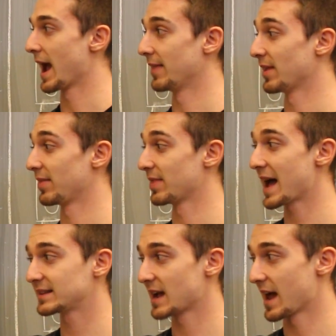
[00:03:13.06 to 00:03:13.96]
And then
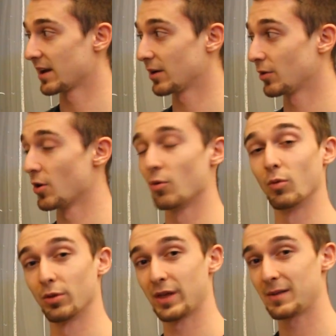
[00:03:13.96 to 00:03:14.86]
that data
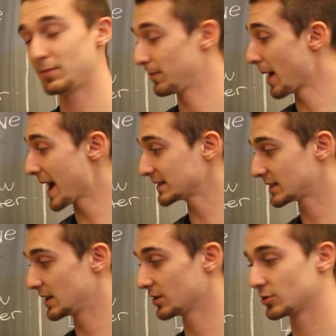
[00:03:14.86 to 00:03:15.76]
will then be
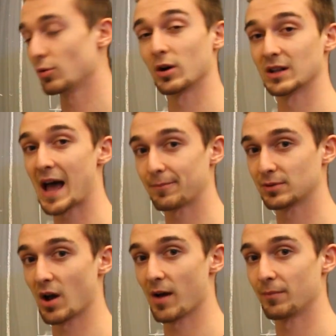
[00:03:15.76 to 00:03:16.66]
passed here to our
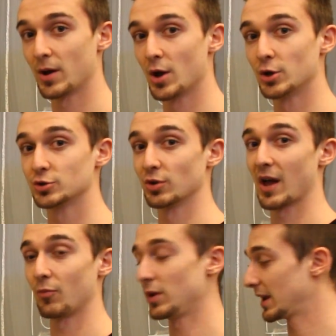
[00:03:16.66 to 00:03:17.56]
laptop so
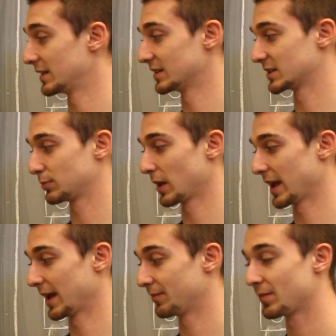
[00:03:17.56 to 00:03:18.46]
that we can
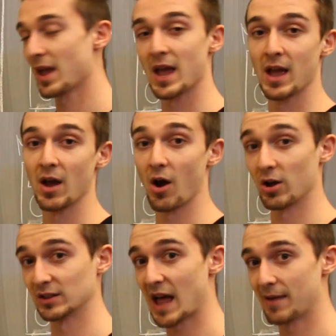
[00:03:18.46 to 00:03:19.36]
display it
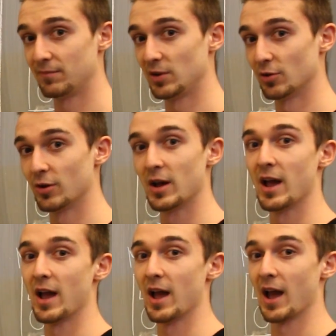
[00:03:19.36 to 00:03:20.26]
on LabVIEW.
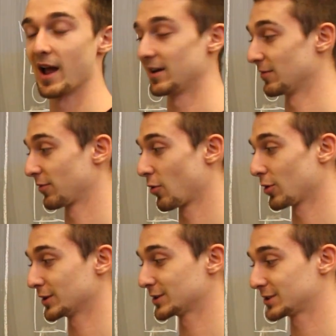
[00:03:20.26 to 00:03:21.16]
And of
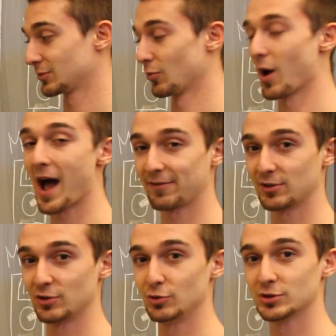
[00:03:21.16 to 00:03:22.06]
course, we'll
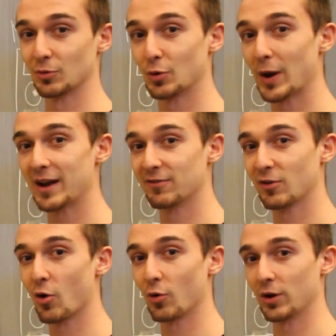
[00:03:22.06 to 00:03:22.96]
have to do some
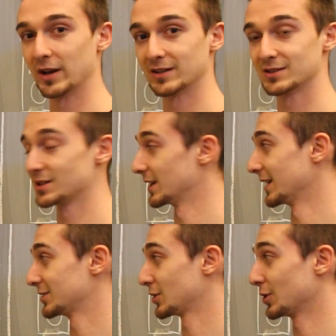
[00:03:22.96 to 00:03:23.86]
creative coding
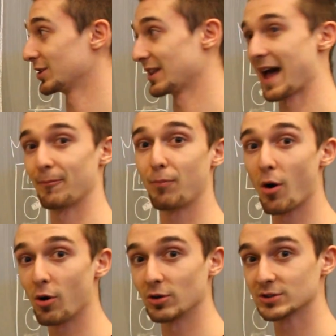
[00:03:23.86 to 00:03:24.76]
to turn that
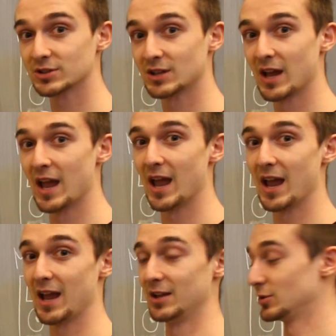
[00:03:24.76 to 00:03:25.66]
pulse
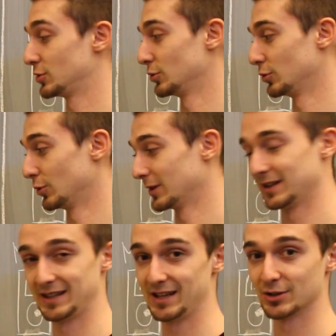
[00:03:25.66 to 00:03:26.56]
into
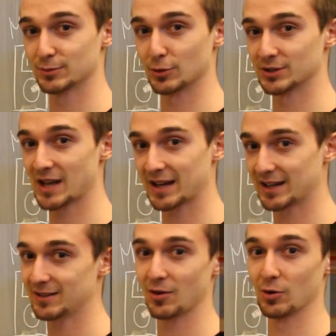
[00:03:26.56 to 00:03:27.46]
liters per
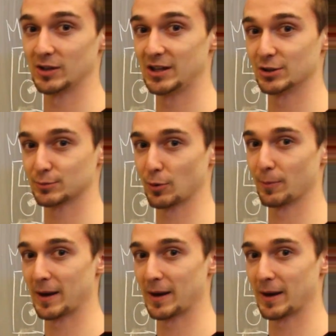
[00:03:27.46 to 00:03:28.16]
second or liters per